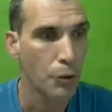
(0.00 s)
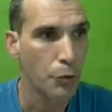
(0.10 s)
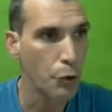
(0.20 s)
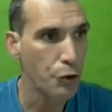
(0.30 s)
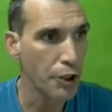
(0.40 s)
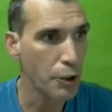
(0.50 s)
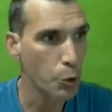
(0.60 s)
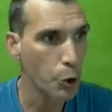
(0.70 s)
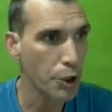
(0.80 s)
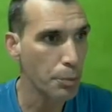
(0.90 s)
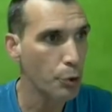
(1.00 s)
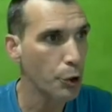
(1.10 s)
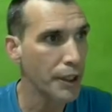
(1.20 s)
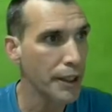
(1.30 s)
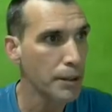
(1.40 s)
First thing we're going to
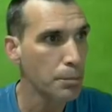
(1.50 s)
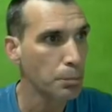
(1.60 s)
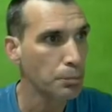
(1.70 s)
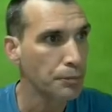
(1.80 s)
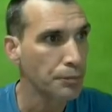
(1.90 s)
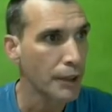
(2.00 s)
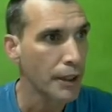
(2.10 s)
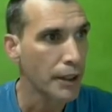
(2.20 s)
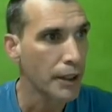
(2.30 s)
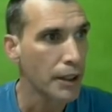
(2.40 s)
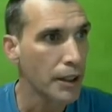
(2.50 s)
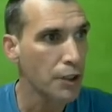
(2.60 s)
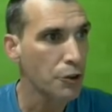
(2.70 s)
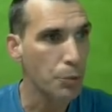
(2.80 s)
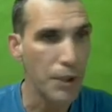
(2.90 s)
put in
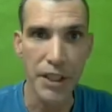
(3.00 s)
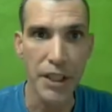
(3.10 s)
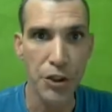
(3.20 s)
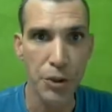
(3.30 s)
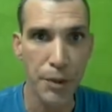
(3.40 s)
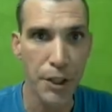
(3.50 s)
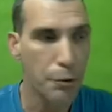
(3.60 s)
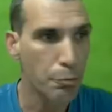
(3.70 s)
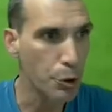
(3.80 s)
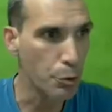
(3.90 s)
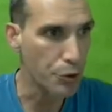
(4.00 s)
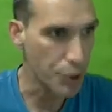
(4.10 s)
is we need to be root.